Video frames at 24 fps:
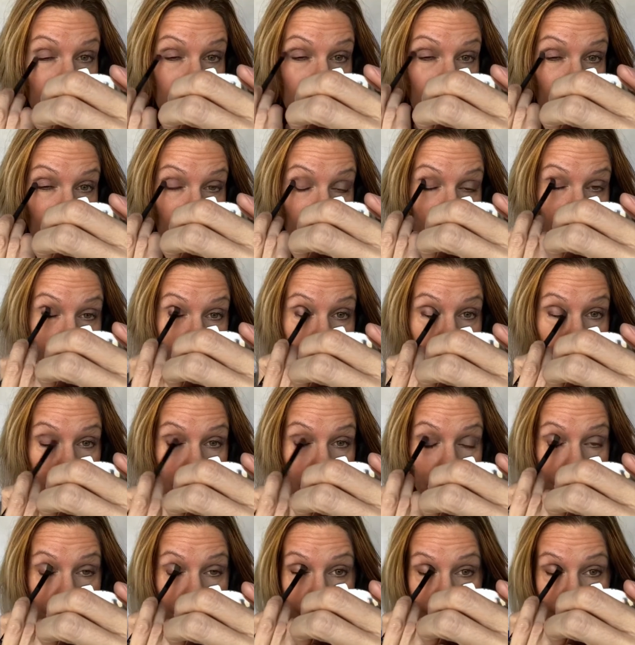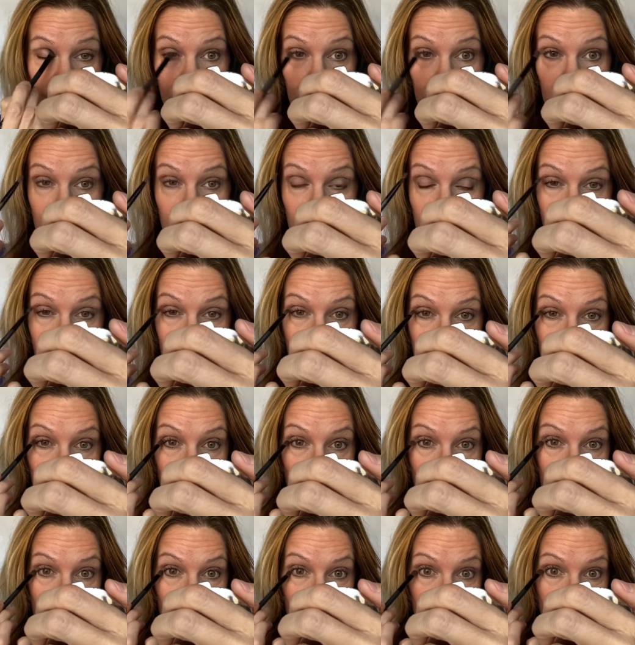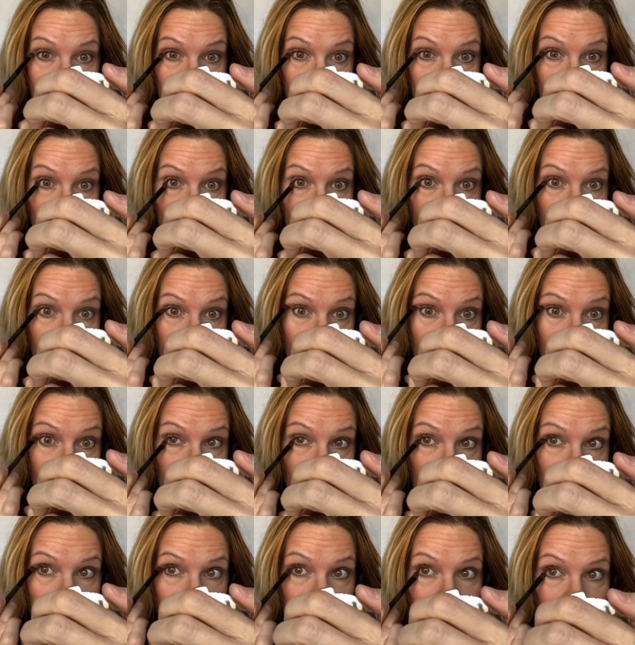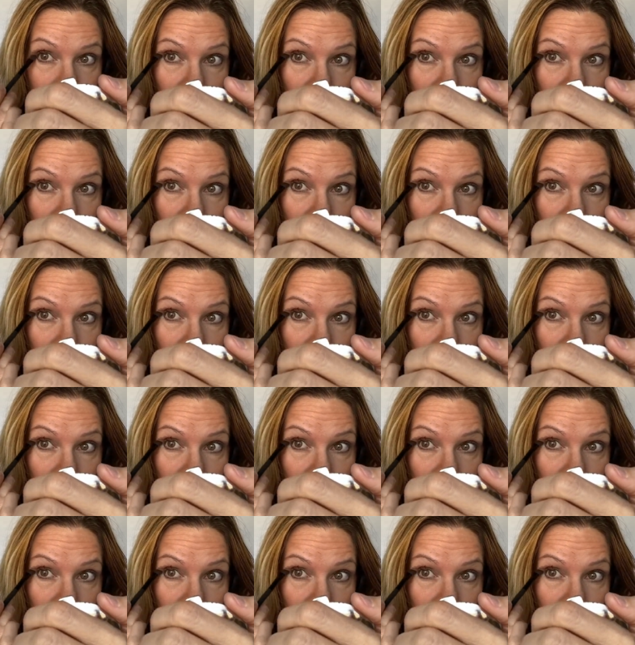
I love this finish, you guys. This is insane.